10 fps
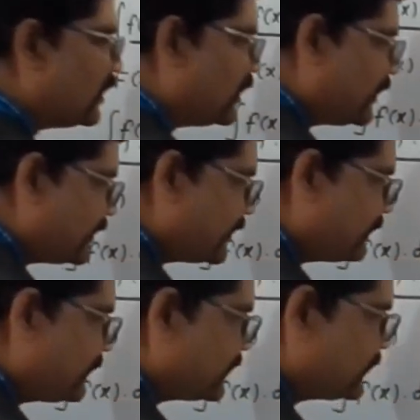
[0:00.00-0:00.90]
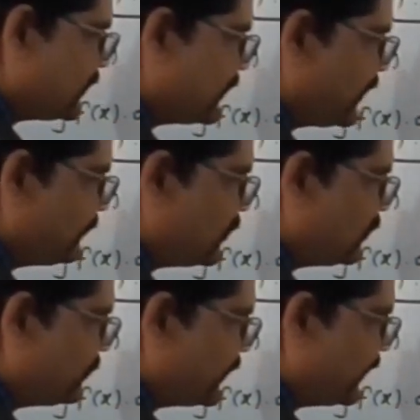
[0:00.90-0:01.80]
another function f
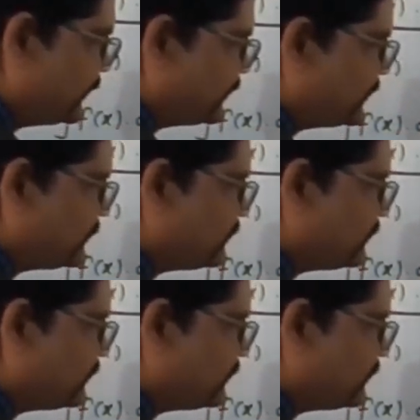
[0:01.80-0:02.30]
of x